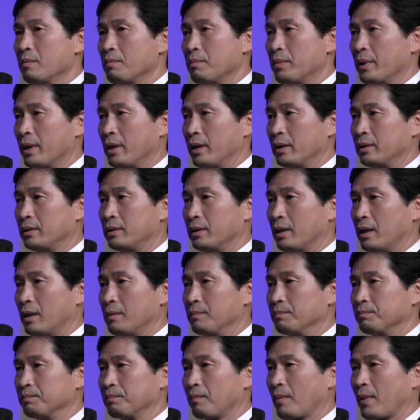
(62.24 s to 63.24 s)
but
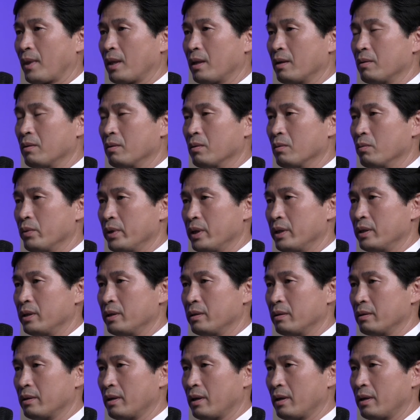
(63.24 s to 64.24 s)
we
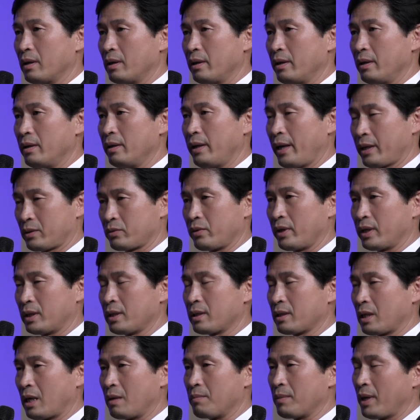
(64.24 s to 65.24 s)
actually at
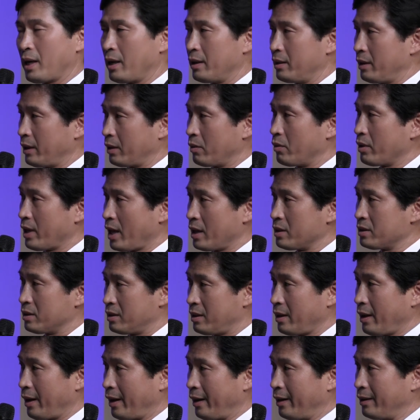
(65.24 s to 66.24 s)
the time I
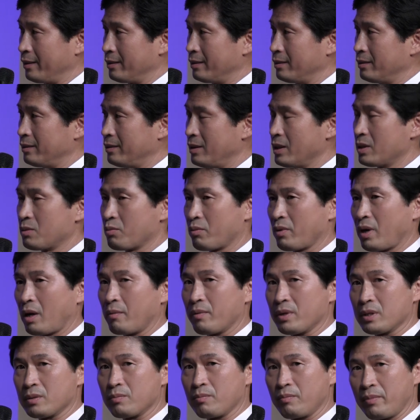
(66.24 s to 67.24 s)
recognized that this
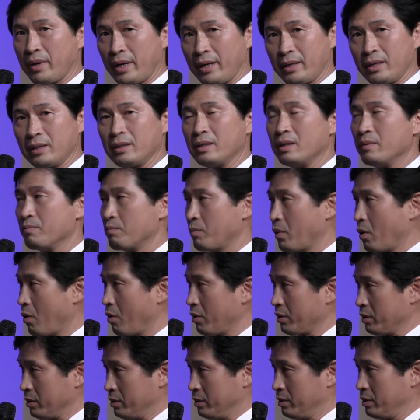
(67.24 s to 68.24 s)
problem is very
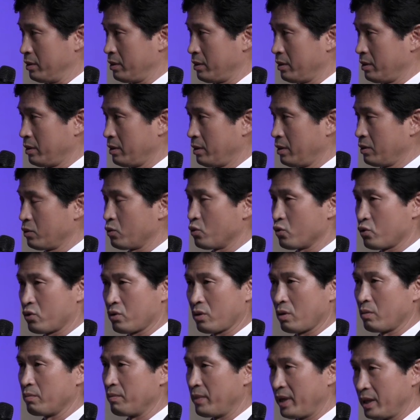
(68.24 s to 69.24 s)
important to
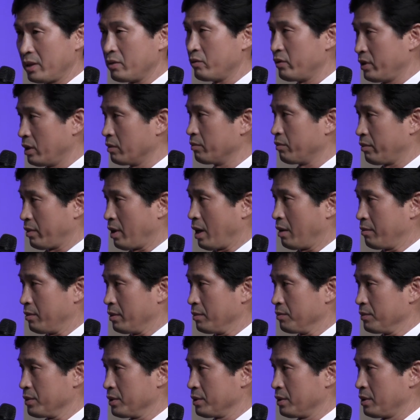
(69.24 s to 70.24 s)
solve many real
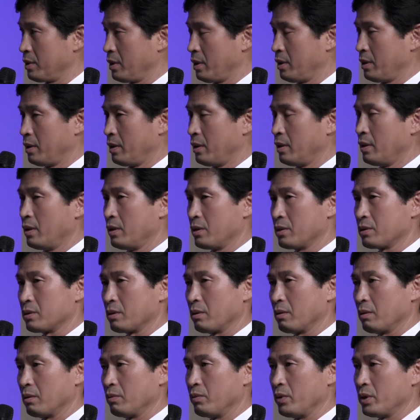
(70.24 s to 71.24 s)
problems.
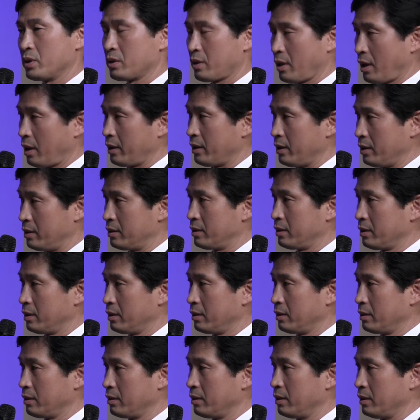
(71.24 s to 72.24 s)
So we started,
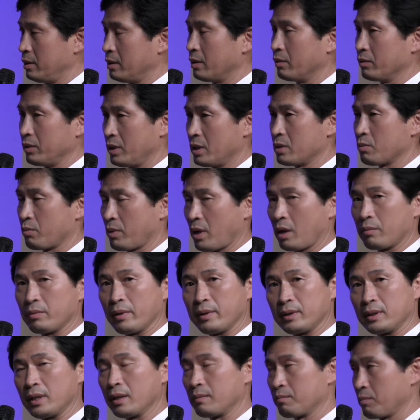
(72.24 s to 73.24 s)
you know, this
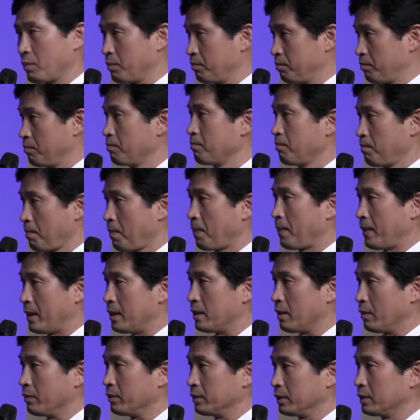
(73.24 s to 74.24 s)
problem at that,
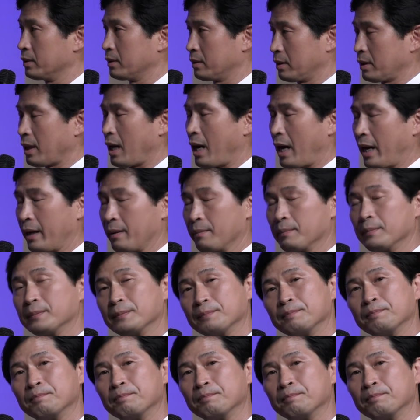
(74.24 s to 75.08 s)
you know, time.